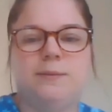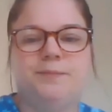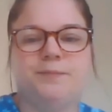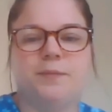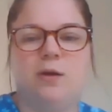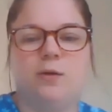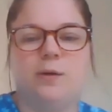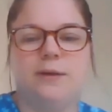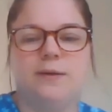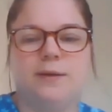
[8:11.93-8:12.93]
you're
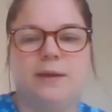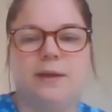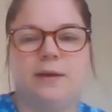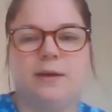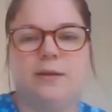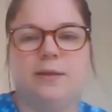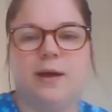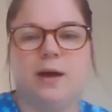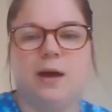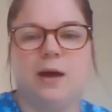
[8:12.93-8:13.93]
going to need
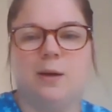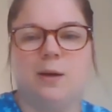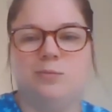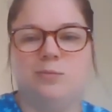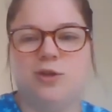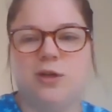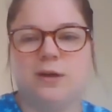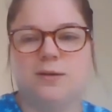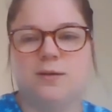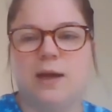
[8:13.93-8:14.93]
the object
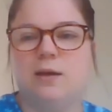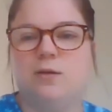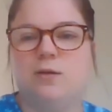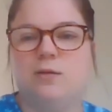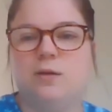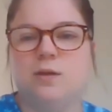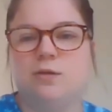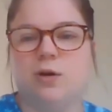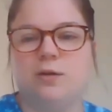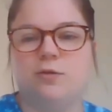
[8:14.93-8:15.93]
that you use to
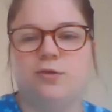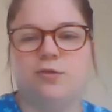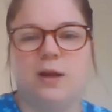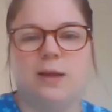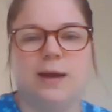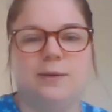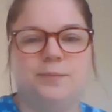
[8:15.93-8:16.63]
draw your straight line